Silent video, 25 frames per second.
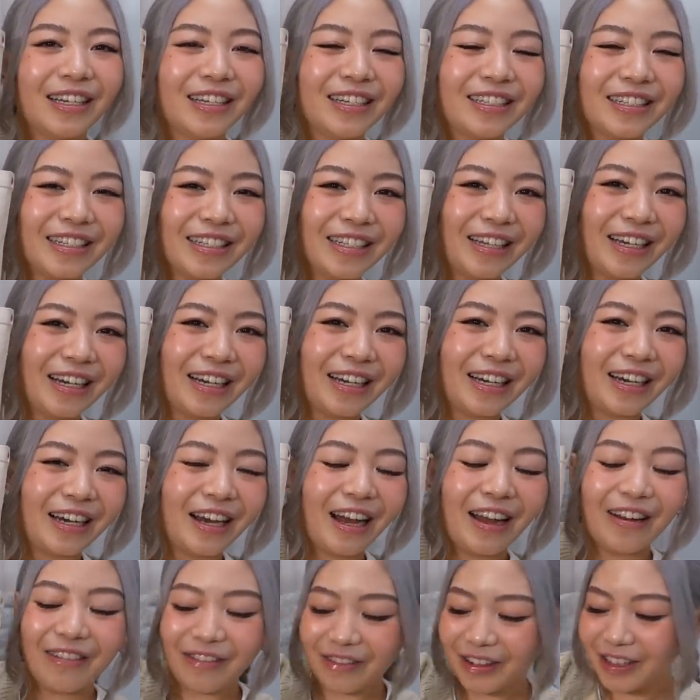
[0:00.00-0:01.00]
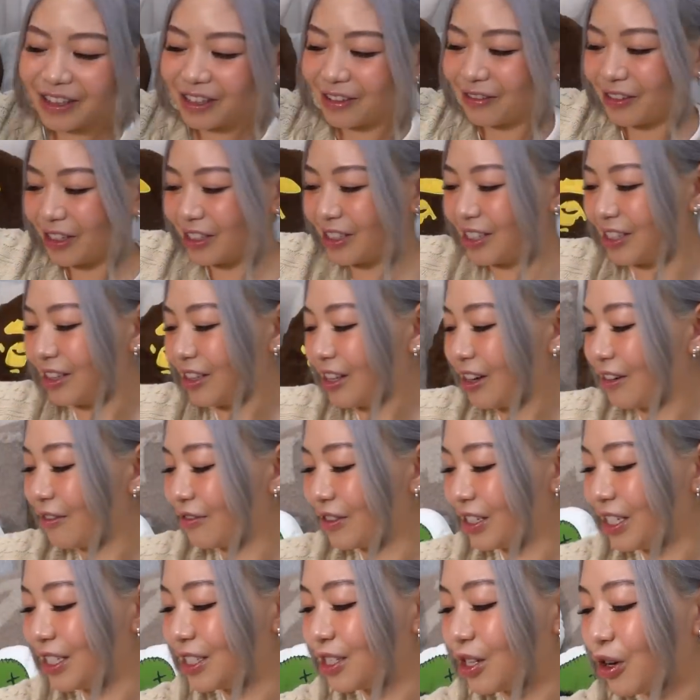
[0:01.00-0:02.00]
so yeah i really really
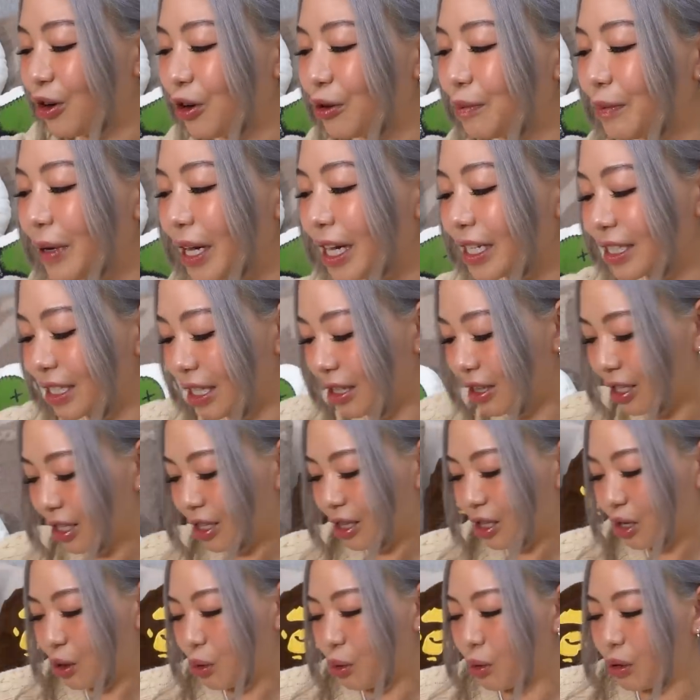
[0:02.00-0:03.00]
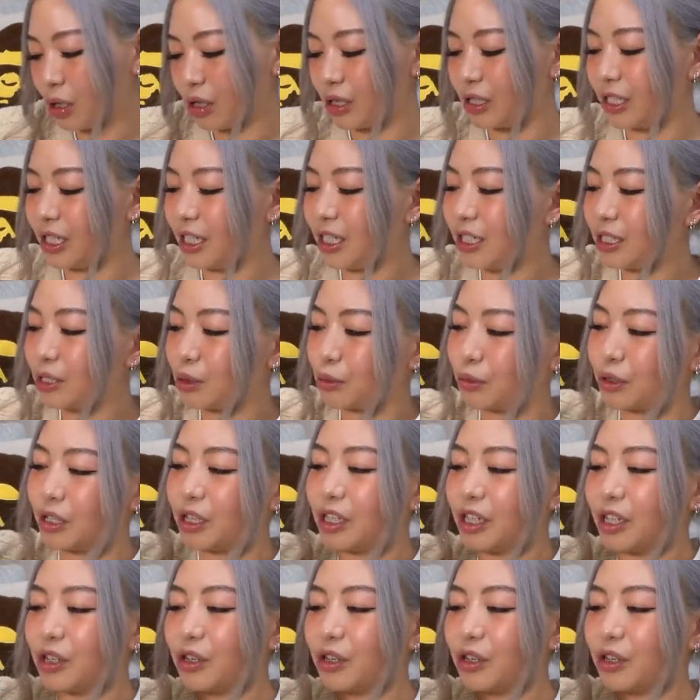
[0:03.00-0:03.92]
love these tote bags i think the quality is really